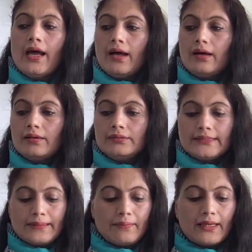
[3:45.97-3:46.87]

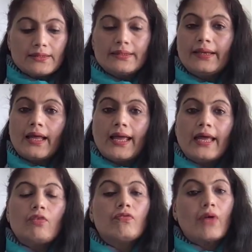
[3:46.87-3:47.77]
Just imagine that I
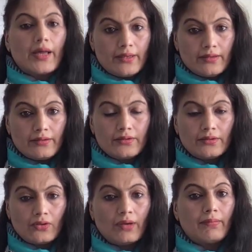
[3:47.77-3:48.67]
have fire
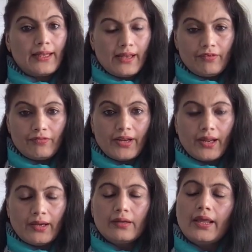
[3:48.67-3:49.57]
on my left
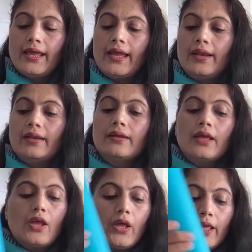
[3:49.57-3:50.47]
hand, and
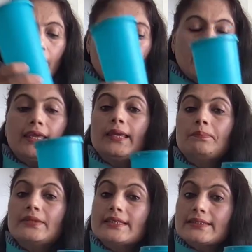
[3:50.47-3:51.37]
if I
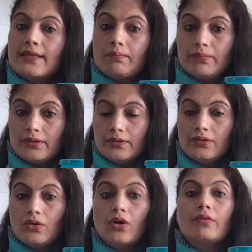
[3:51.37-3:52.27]
keep this tumbler
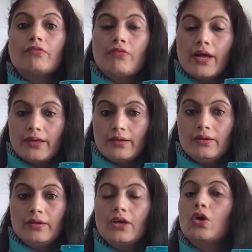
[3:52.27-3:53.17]
on
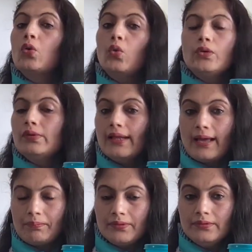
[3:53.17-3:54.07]
fire, what will
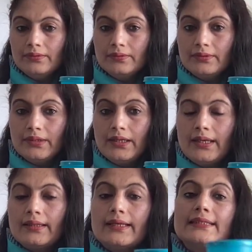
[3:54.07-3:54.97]
happen?
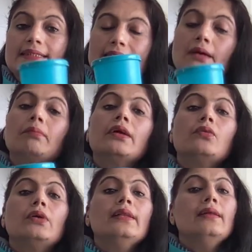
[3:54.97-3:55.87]
That this tumbler
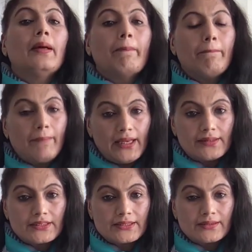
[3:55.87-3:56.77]
will
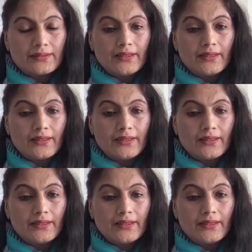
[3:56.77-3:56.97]
melt.